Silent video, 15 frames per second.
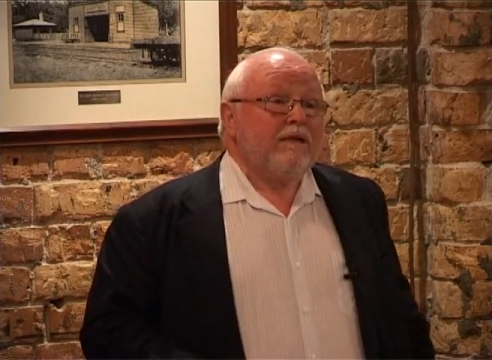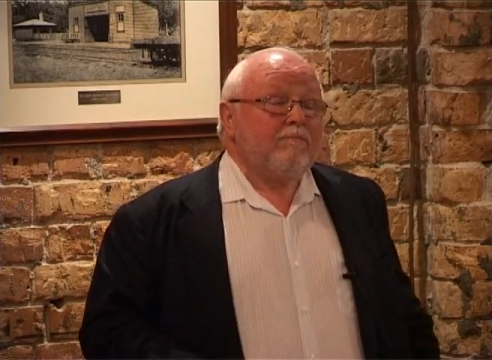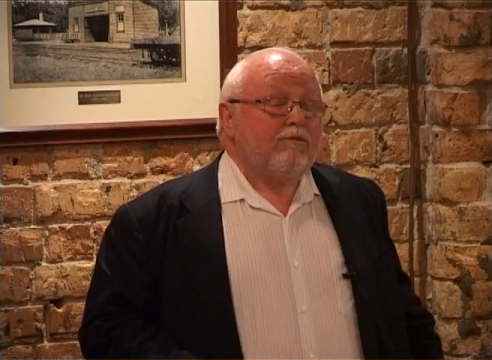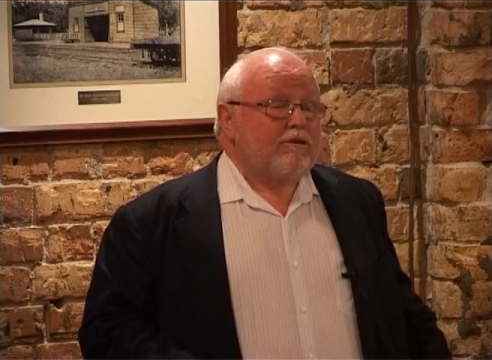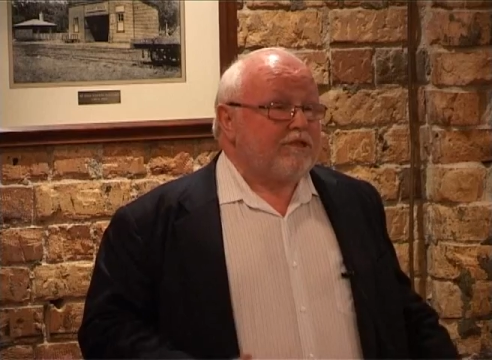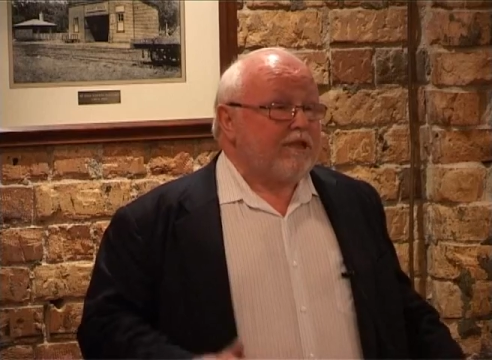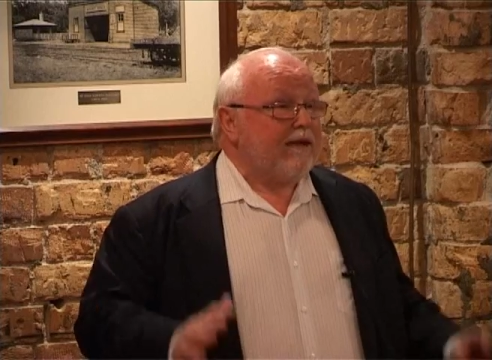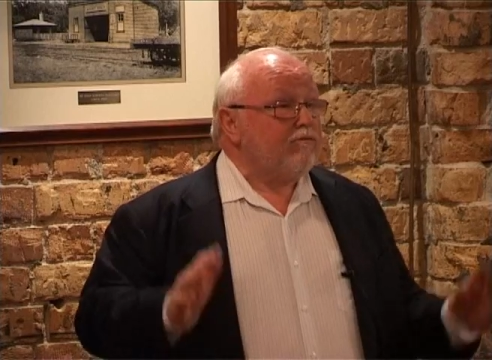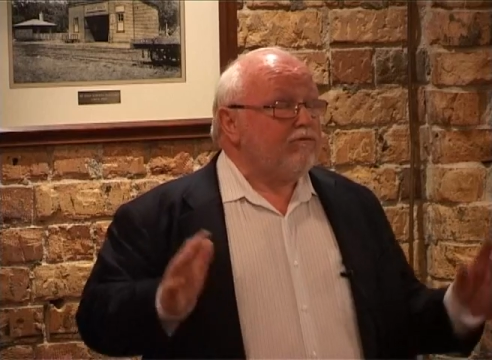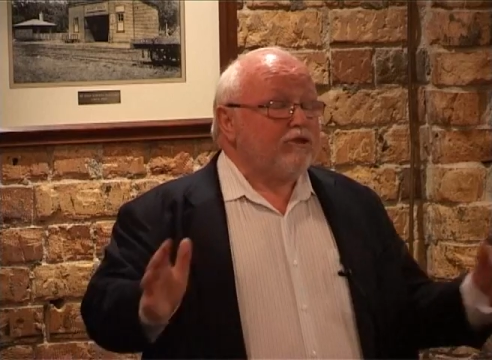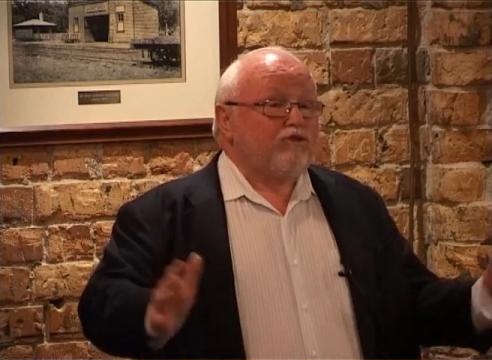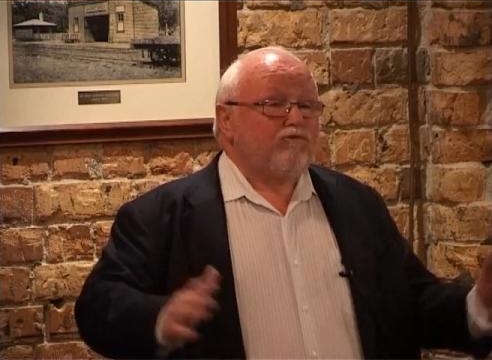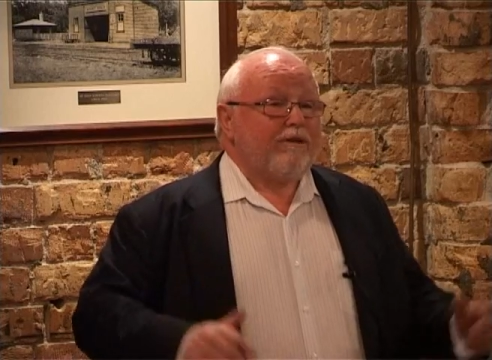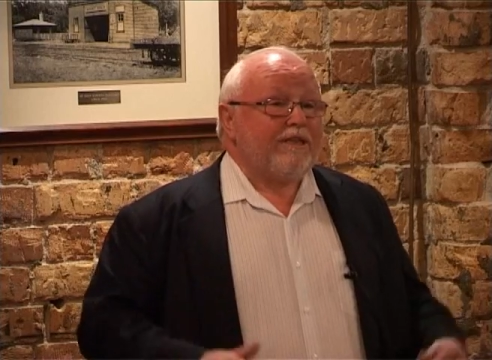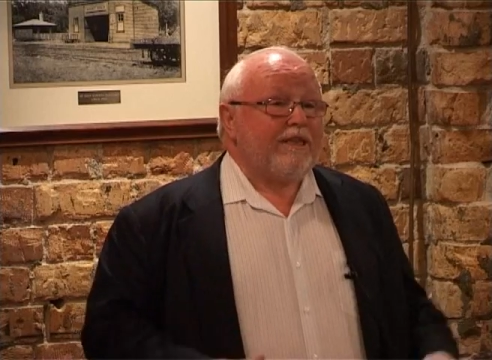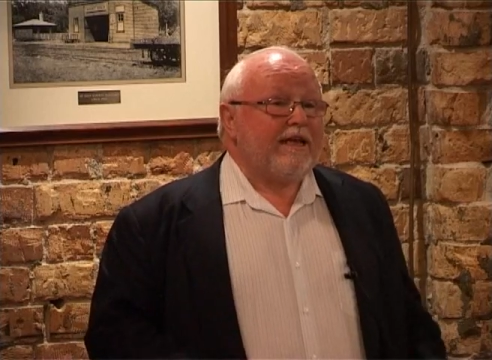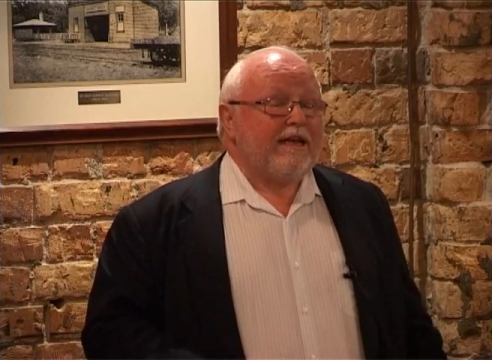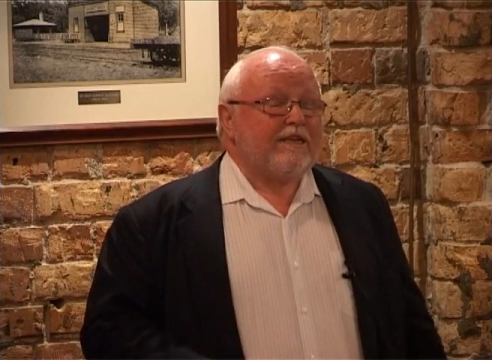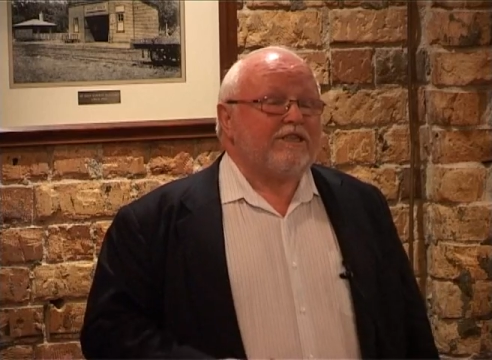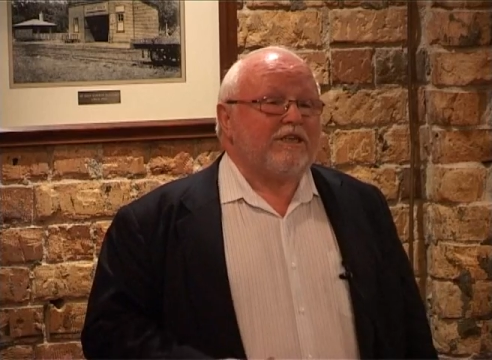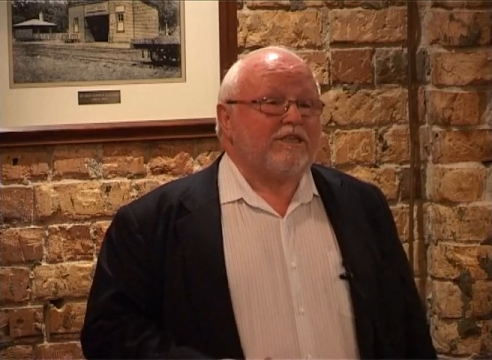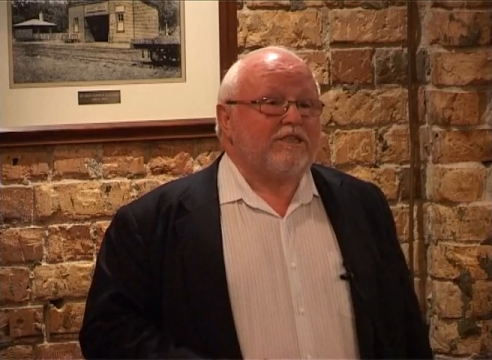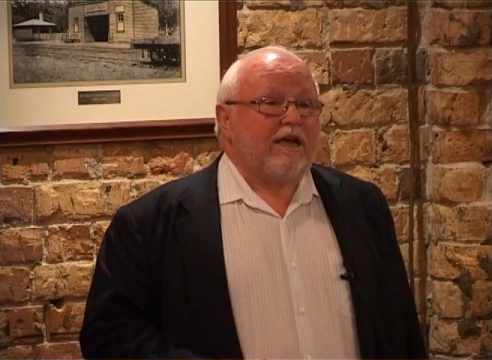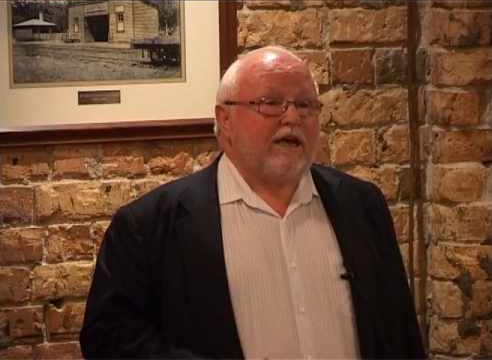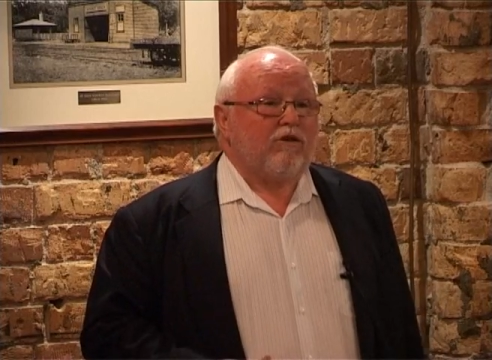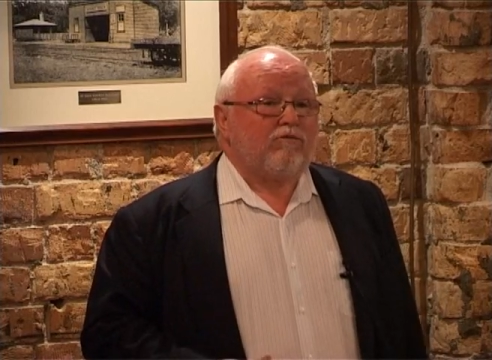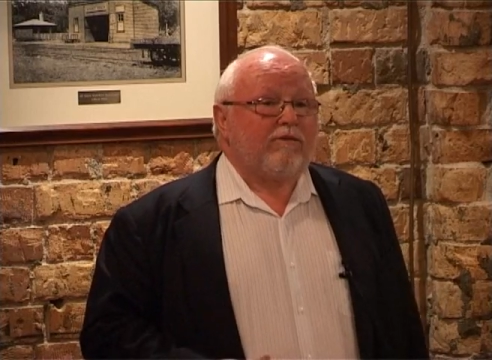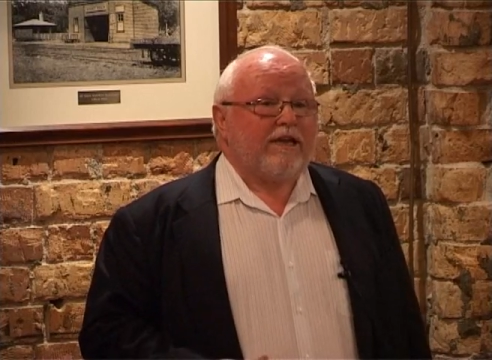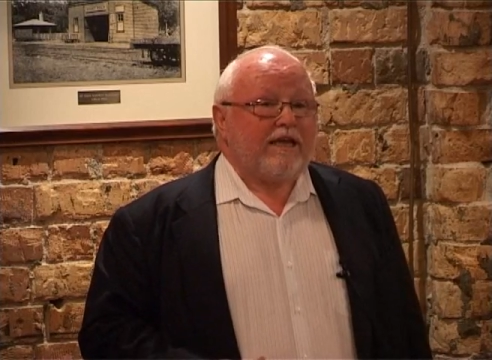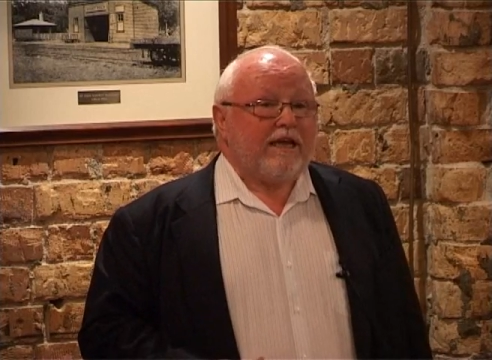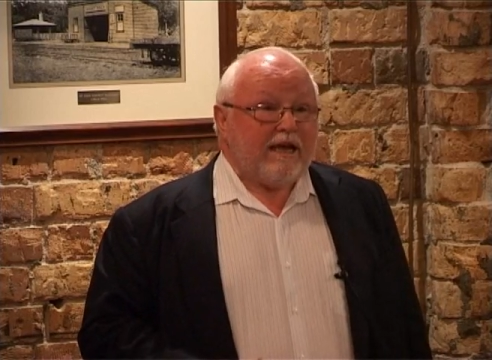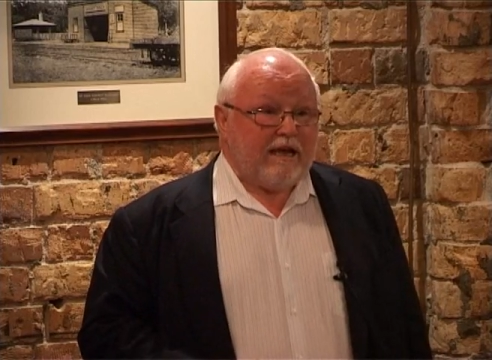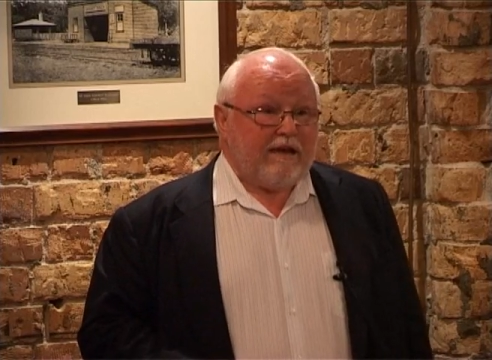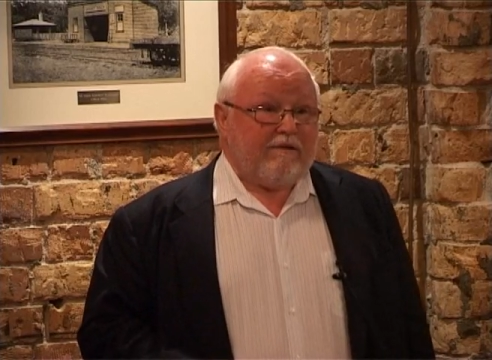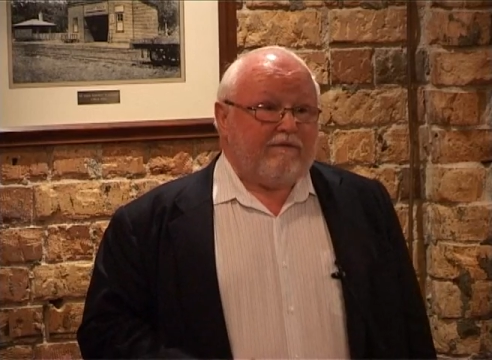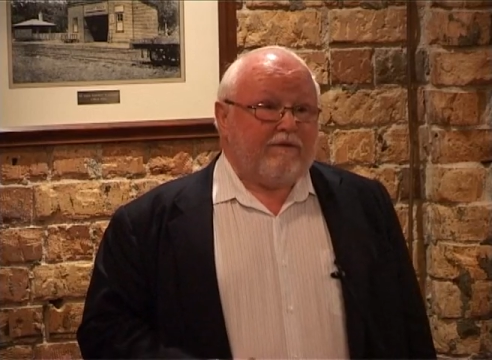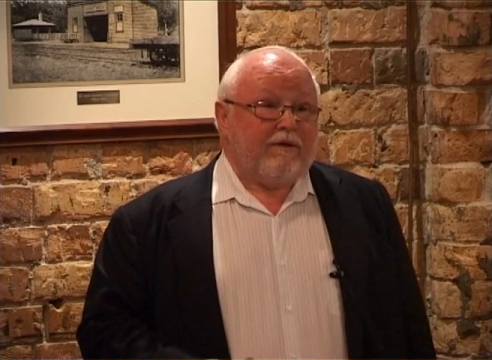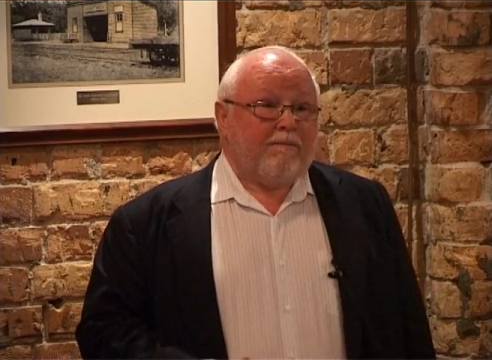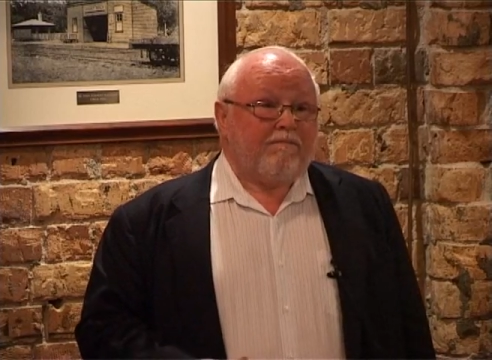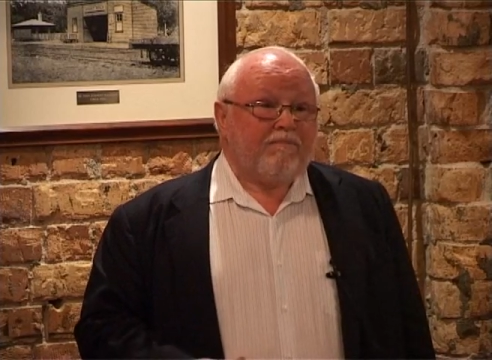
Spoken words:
because they will sweat the assets they already have.